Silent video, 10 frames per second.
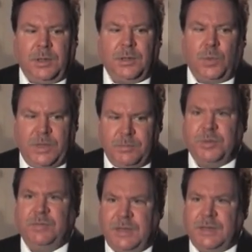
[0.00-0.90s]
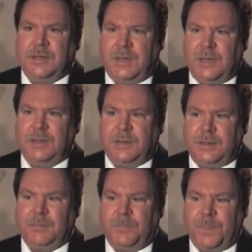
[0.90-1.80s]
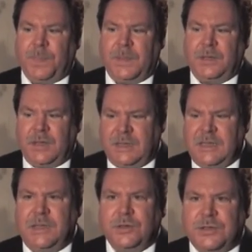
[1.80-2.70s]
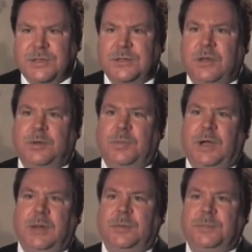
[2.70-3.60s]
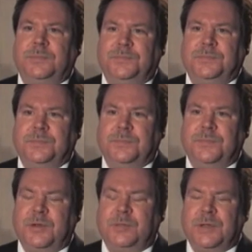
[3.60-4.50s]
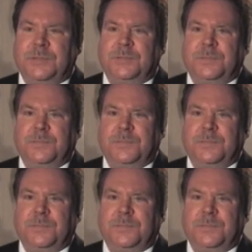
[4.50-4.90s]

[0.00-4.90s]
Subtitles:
quite motivated and eager to solve our problem. Very impressive.